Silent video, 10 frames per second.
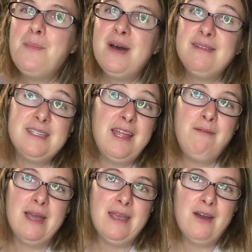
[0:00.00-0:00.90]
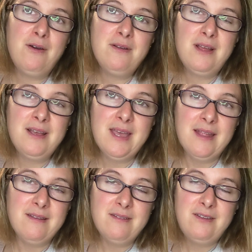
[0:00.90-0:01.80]
But anyway,
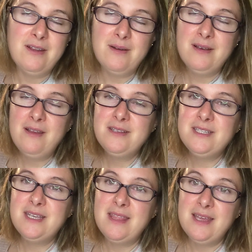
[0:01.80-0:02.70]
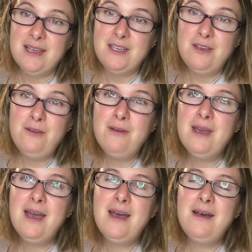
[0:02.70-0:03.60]
again, you know, I'd like to say thank you,
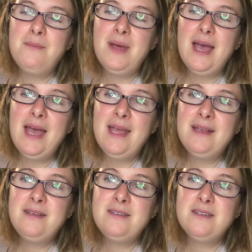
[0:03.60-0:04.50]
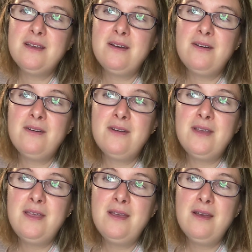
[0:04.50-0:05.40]
and
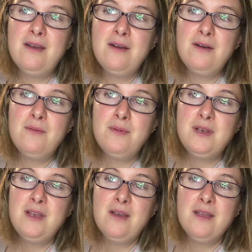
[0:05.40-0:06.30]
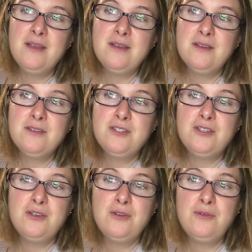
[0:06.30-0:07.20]
I would like
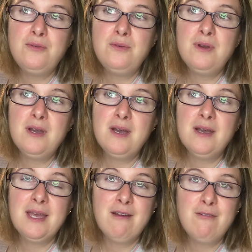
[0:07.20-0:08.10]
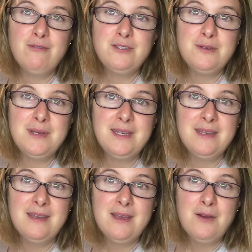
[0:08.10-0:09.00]
to carry on doing
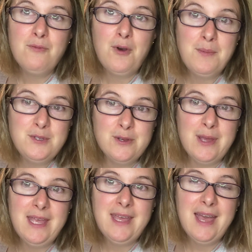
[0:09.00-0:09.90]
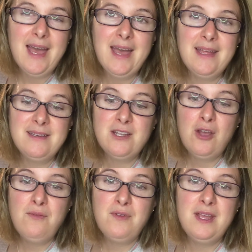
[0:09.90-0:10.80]
what I'm doing, and
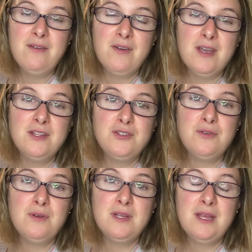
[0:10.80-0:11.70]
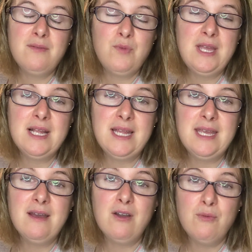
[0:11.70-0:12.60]
hopefully if I can do it
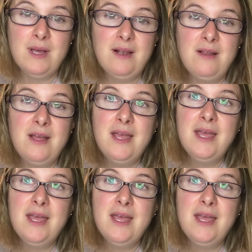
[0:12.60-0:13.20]
weekly I will.